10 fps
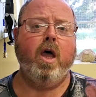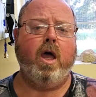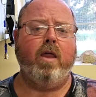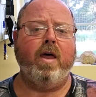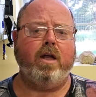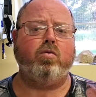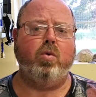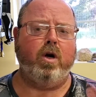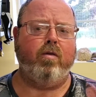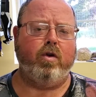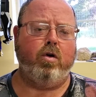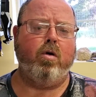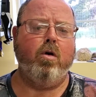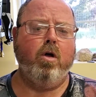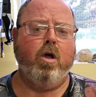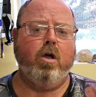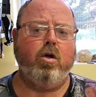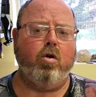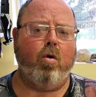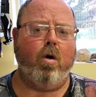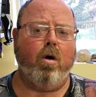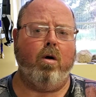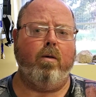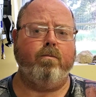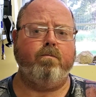And that's whenever your